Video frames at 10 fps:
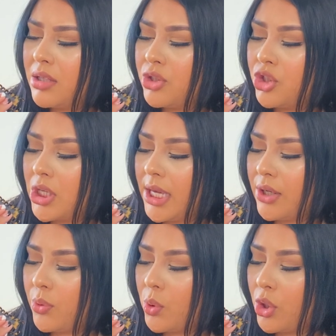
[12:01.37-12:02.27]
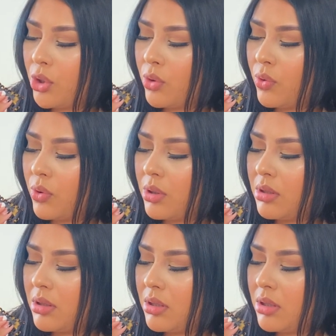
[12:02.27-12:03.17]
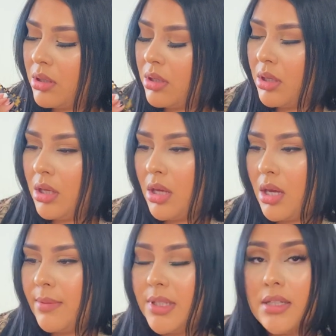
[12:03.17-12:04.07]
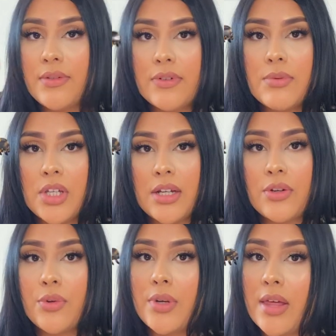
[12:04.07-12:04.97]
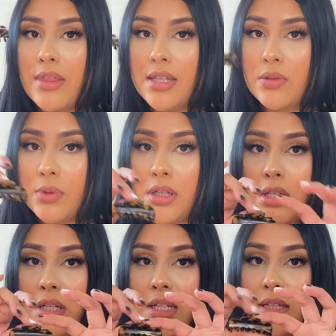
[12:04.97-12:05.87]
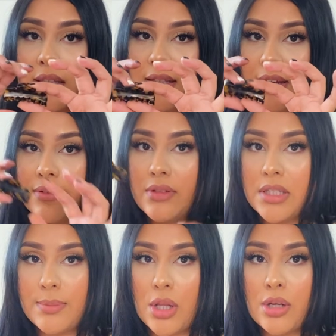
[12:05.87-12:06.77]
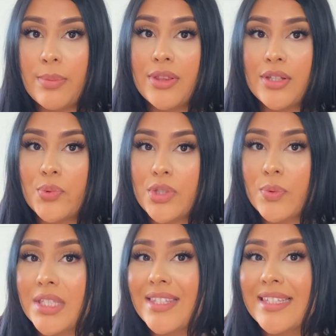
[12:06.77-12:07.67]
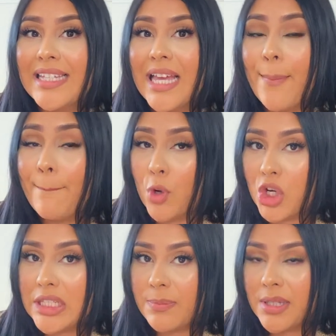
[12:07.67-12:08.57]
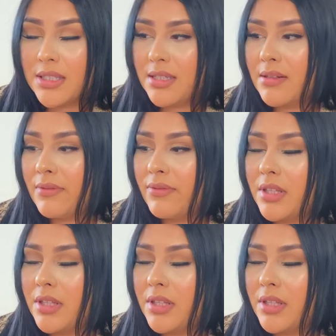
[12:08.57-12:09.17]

J. Crew. Um, this is from J. Crew. Now this one is definitely smaller, but this one was more expensive.